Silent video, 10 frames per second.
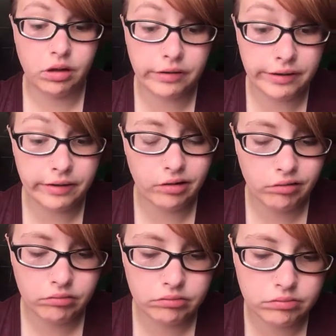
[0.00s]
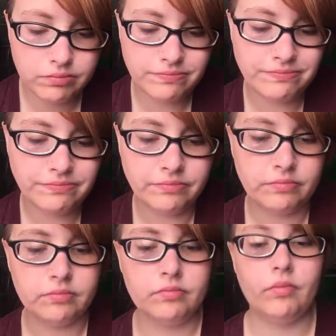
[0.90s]
Again,
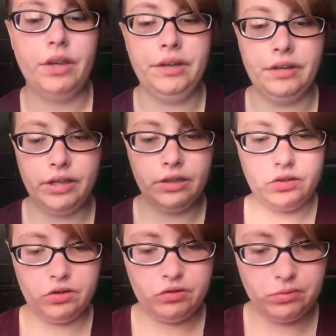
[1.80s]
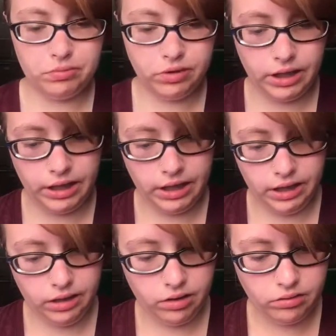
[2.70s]
it takes triple
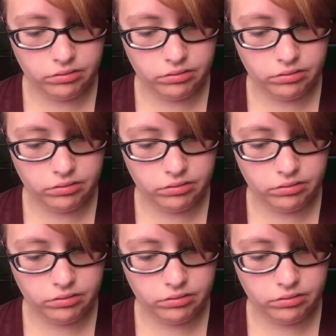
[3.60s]
A.